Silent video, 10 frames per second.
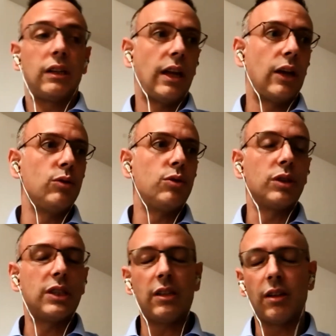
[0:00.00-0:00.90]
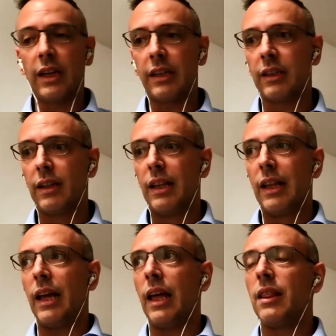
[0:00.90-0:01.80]
I could succeed on that.
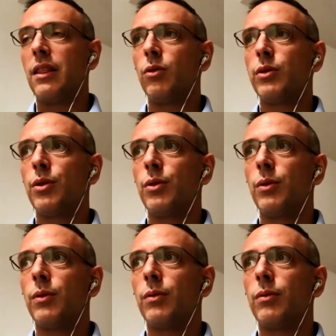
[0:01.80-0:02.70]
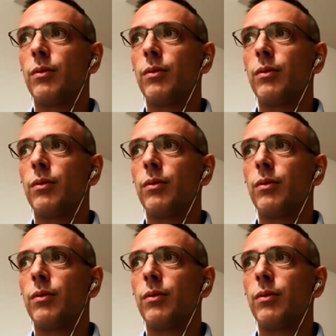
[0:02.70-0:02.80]
And also,